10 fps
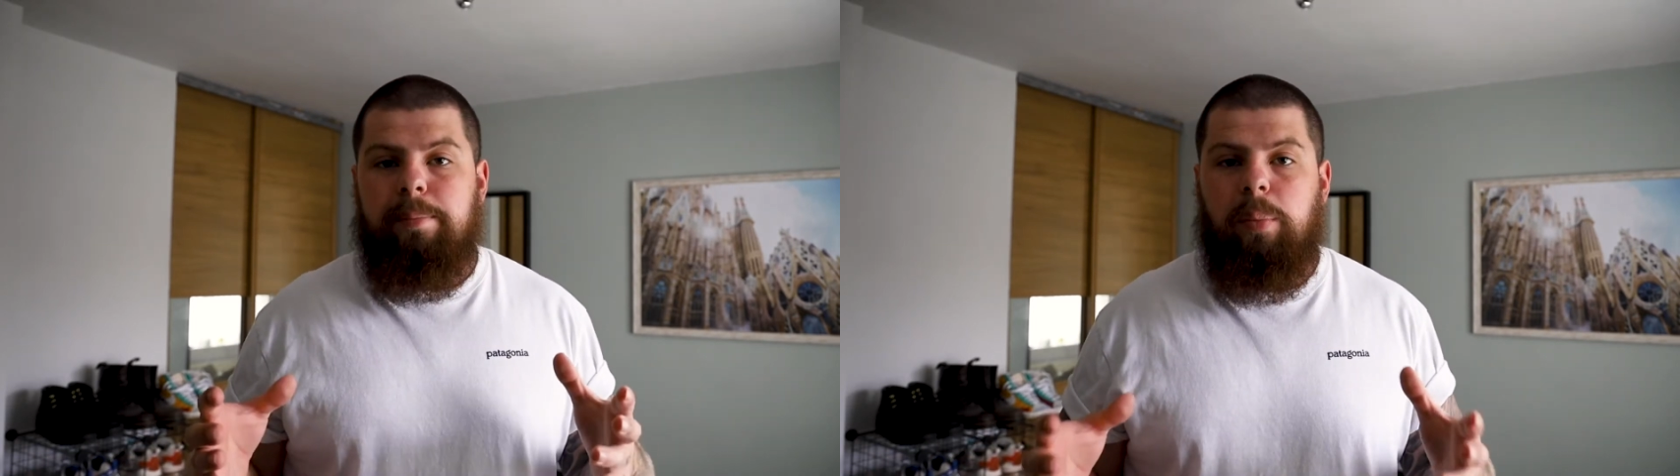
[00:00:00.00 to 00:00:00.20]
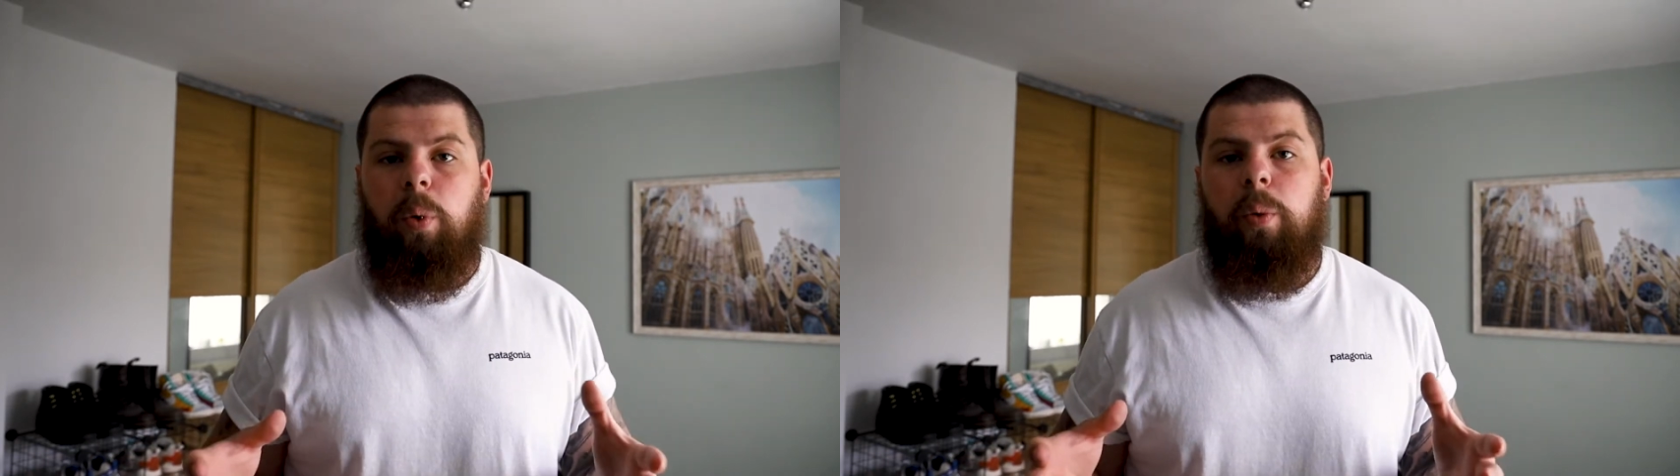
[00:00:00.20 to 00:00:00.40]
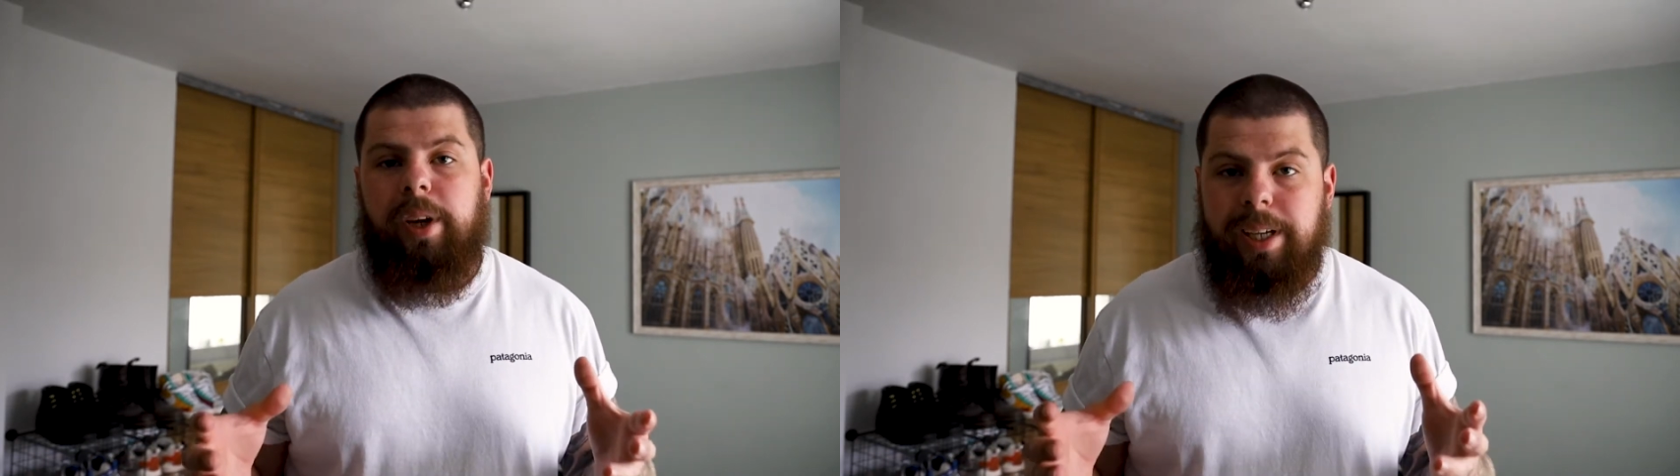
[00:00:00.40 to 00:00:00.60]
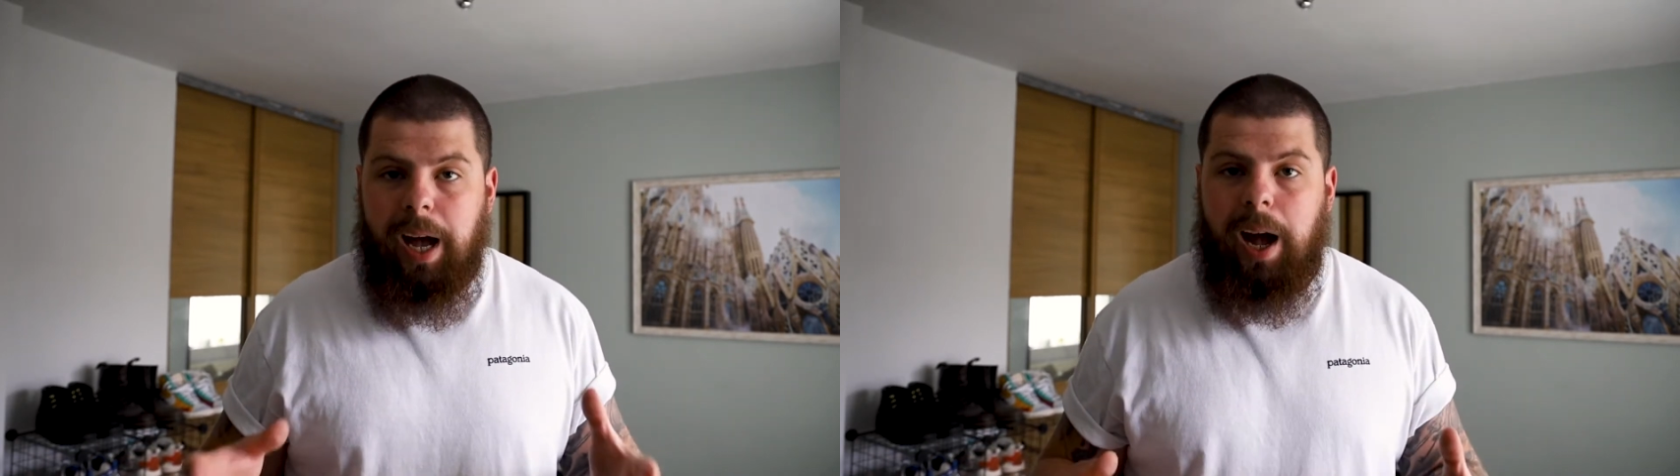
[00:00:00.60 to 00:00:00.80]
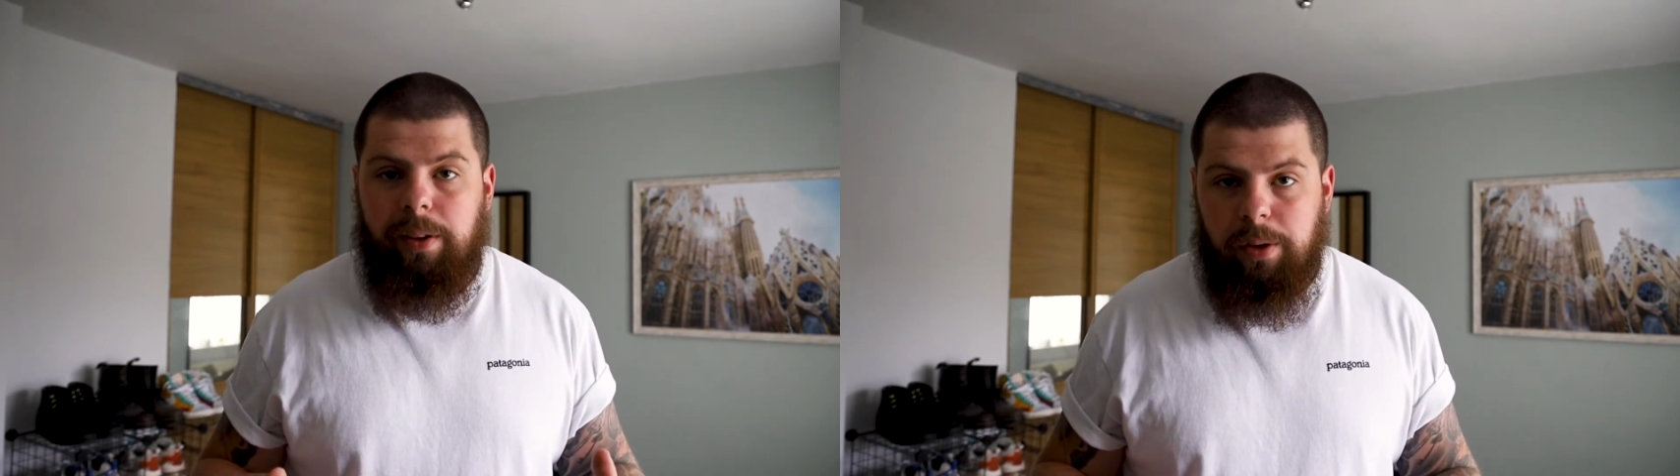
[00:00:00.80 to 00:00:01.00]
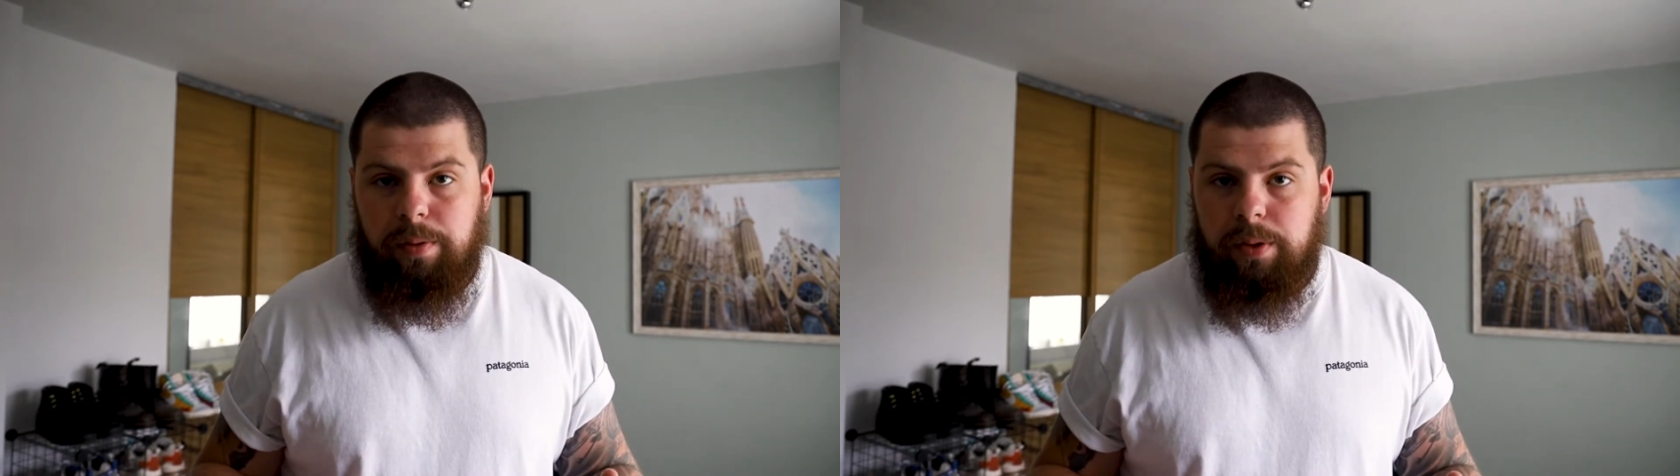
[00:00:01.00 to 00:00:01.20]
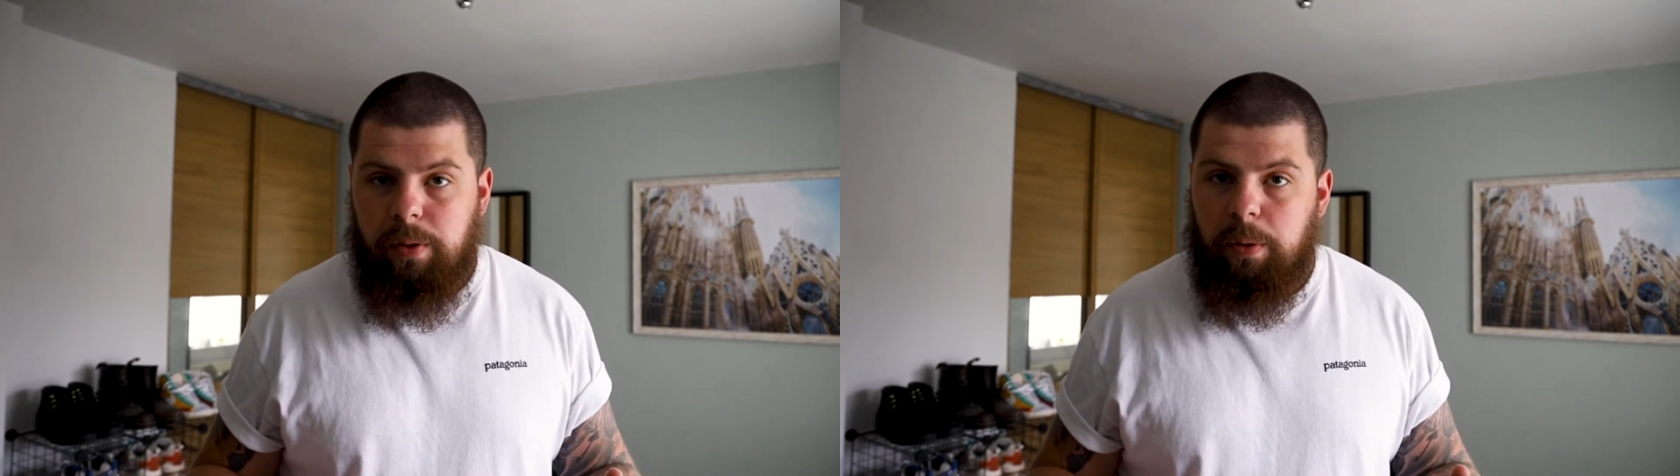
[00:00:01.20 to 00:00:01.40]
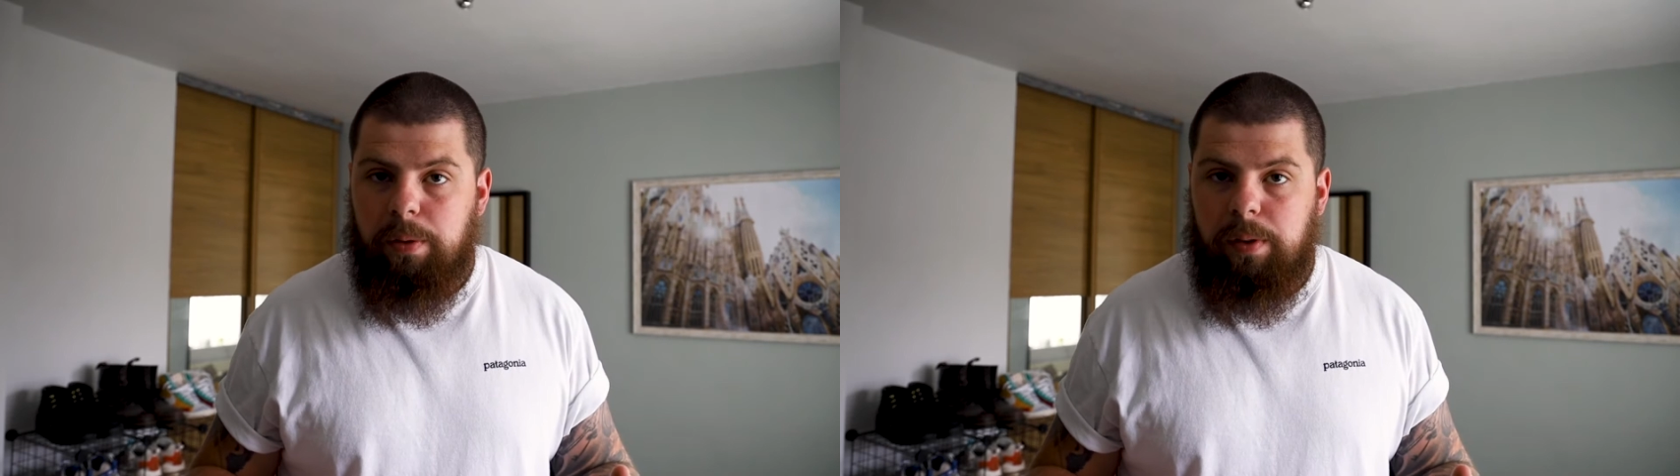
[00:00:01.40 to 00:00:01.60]
boring catalogue
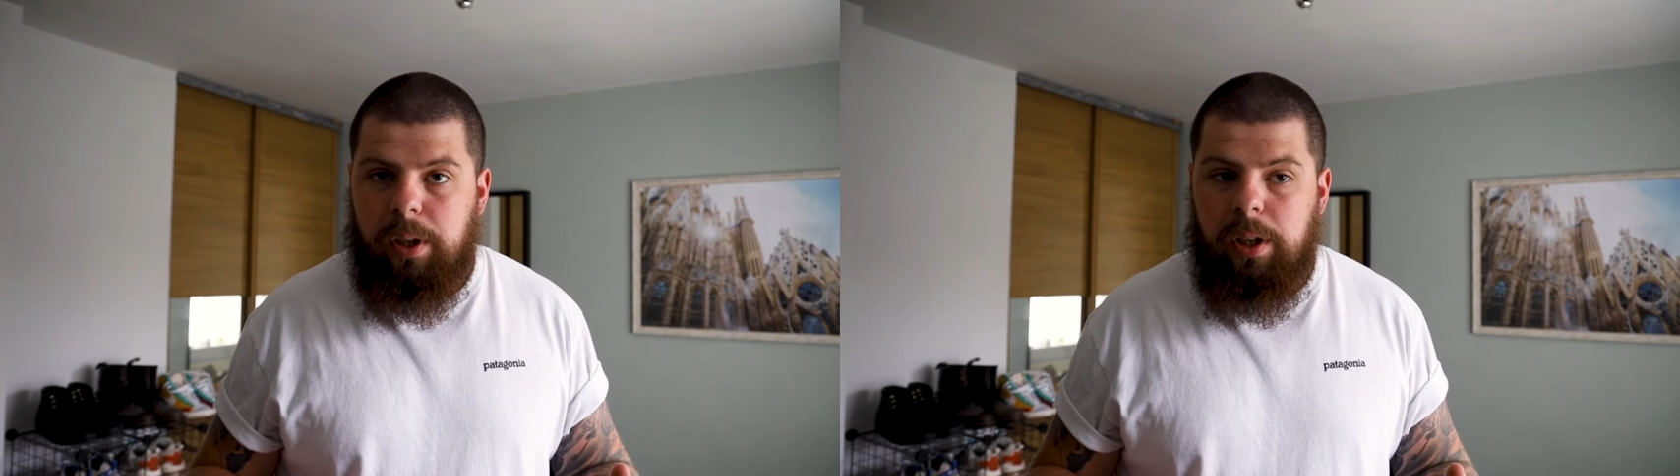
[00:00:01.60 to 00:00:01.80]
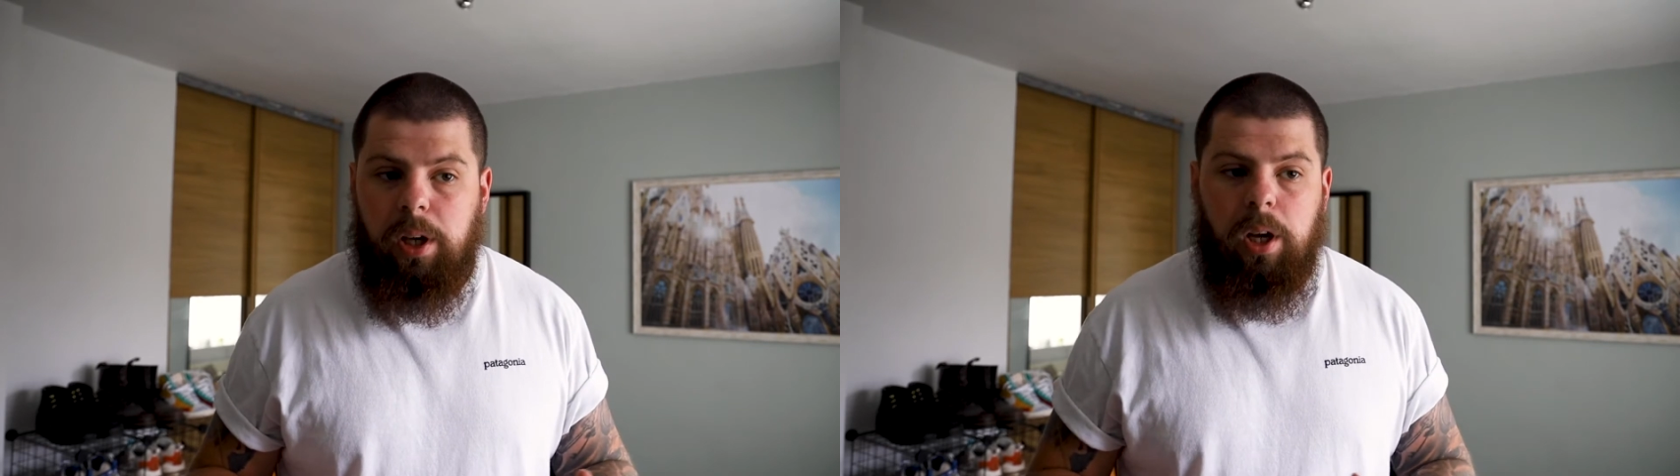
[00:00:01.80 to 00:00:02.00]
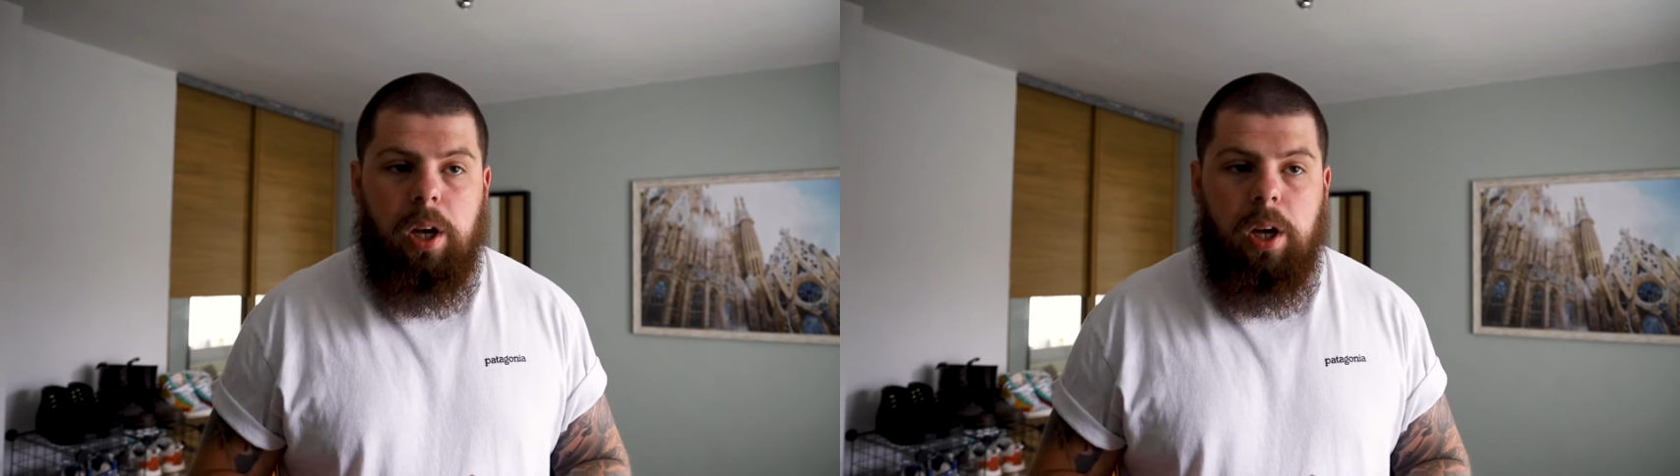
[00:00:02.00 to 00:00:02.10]
photography.